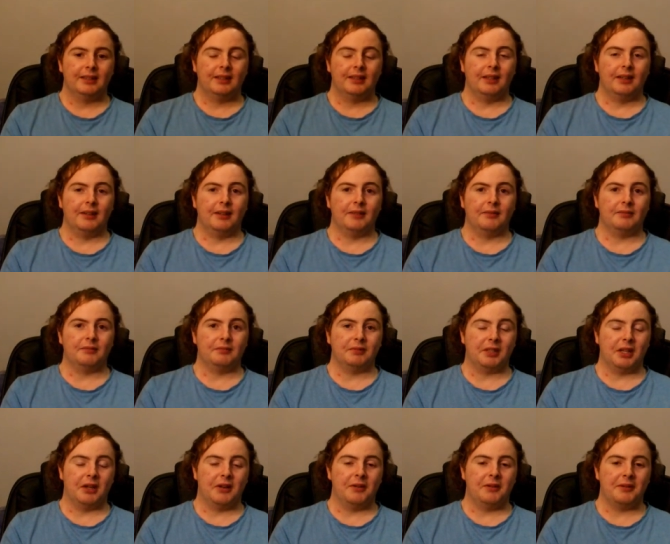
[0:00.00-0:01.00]

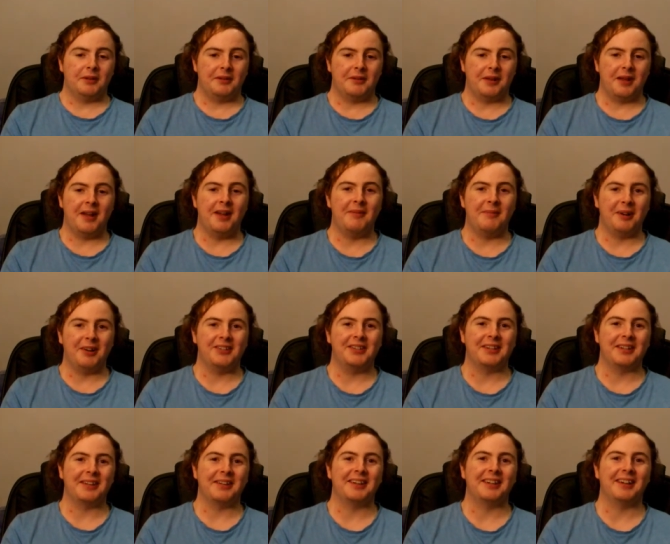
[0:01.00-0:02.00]
most
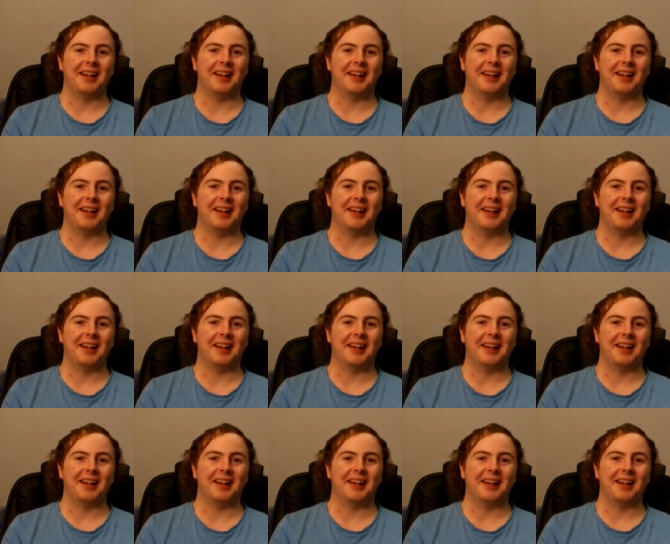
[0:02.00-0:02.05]
of the